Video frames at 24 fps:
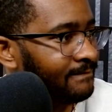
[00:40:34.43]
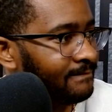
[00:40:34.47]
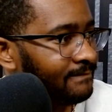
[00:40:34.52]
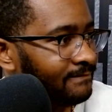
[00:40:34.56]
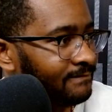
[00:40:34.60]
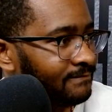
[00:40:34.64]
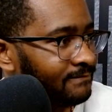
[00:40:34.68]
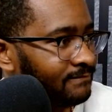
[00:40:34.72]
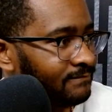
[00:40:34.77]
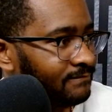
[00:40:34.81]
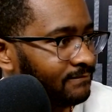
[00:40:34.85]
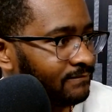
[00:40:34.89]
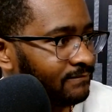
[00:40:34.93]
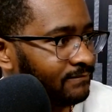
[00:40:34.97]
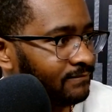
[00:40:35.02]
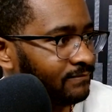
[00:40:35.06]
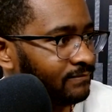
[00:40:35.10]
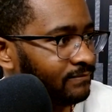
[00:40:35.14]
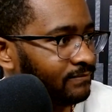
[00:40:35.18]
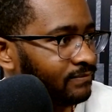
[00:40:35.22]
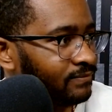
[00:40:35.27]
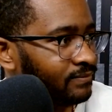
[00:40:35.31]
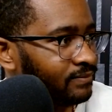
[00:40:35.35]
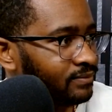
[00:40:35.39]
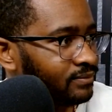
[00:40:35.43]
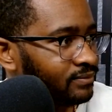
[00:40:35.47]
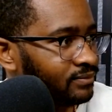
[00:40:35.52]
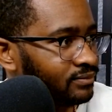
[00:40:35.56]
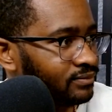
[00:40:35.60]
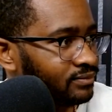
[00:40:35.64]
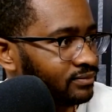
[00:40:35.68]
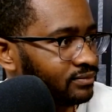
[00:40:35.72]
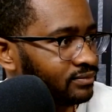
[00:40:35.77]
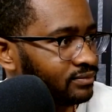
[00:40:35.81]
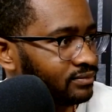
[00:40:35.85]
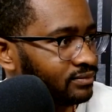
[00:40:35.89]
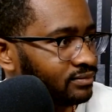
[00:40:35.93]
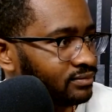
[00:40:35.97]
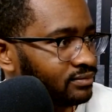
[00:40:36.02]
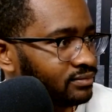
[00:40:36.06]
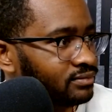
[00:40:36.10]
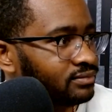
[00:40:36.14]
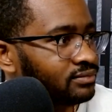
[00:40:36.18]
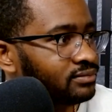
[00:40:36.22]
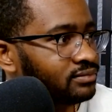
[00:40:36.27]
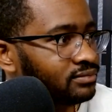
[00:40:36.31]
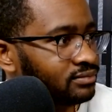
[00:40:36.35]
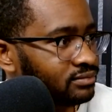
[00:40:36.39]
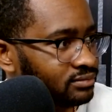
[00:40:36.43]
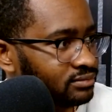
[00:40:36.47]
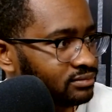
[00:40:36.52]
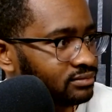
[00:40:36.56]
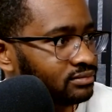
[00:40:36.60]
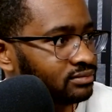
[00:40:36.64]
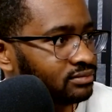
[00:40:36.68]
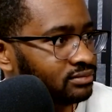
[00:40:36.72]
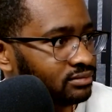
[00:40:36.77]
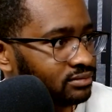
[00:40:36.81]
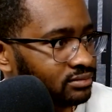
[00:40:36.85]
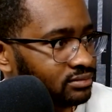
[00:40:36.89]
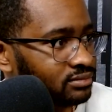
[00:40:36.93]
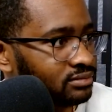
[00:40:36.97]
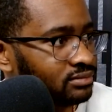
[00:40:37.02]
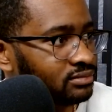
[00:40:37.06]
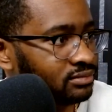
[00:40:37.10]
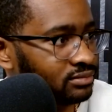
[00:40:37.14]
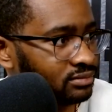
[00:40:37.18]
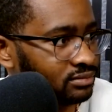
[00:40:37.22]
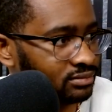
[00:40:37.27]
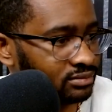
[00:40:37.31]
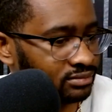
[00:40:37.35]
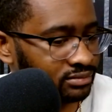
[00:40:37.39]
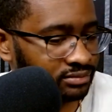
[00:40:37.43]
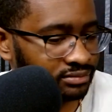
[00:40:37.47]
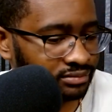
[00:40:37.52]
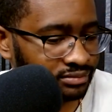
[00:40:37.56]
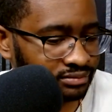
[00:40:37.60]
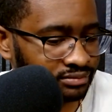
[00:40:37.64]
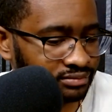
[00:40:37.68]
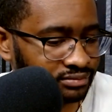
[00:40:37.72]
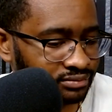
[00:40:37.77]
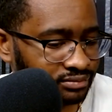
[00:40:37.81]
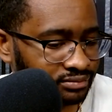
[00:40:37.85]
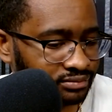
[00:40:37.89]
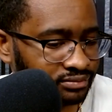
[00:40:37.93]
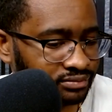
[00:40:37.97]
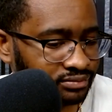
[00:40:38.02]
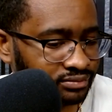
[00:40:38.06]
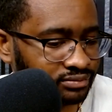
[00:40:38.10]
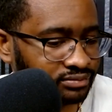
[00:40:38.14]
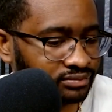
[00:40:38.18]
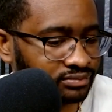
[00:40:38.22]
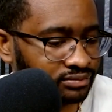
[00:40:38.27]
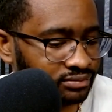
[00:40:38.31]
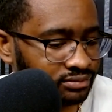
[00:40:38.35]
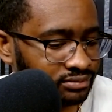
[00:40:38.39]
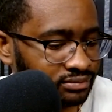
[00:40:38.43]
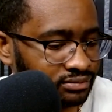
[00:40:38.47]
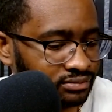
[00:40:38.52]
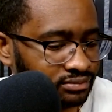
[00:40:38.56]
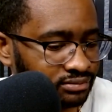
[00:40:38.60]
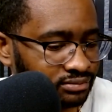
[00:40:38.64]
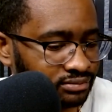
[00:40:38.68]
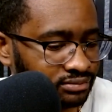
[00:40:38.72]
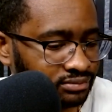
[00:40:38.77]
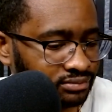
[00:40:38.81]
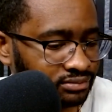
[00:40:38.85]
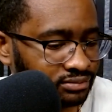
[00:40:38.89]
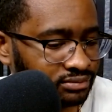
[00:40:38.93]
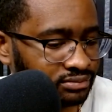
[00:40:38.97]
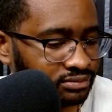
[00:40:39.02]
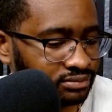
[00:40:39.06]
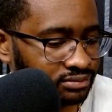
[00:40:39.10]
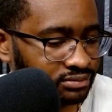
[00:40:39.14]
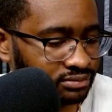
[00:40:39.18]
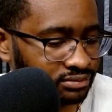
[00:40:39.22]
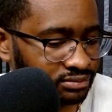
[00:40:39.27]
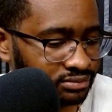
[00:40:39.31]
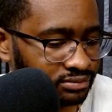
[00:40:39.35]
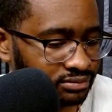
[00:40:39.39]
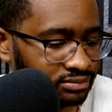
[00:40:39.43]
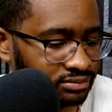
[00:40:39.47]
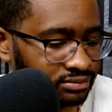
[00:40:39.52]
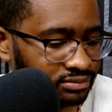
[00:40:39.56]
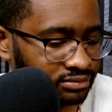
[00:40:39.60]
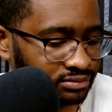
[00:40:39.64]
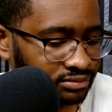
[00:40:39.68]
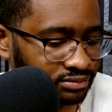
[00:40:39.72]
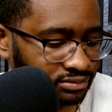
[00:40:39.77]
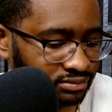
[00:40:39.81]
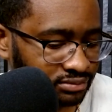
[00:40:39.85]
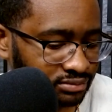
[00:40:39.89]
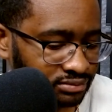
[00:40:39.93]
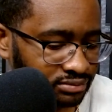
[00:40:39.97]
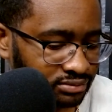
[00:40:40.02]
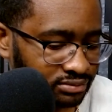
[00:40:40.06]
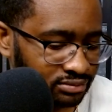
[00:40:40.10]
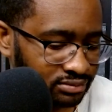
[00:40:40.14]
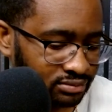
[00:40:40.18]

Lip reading: The person shown says nothing.